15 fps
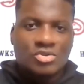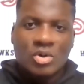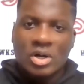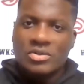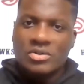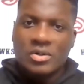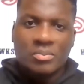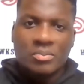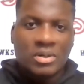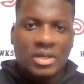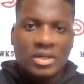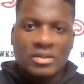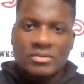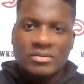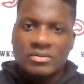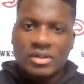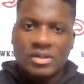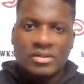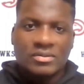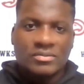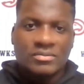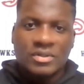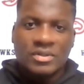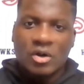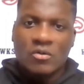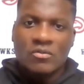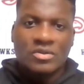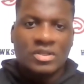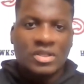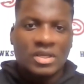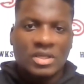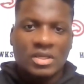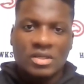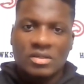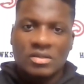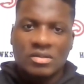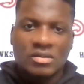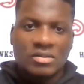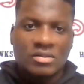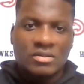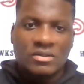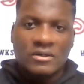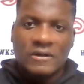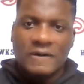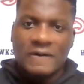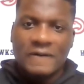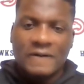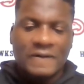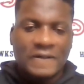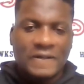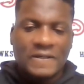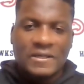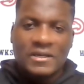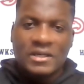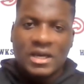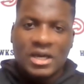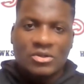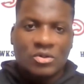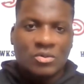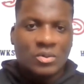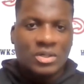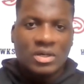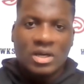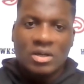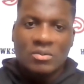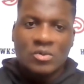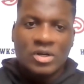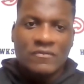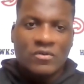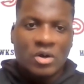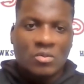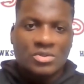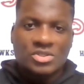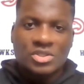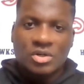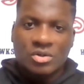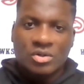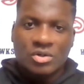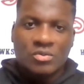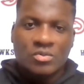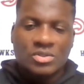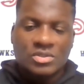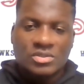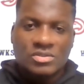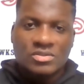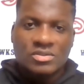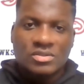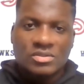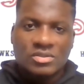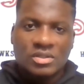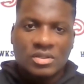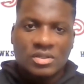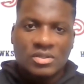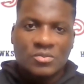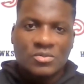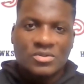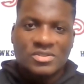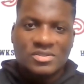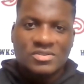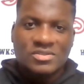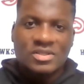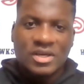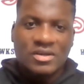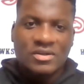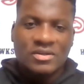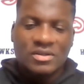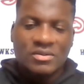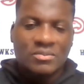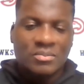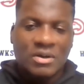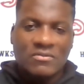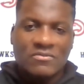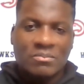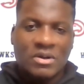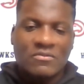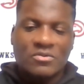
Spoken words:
go out there and play, not overthinking. I know whenever I was younger, my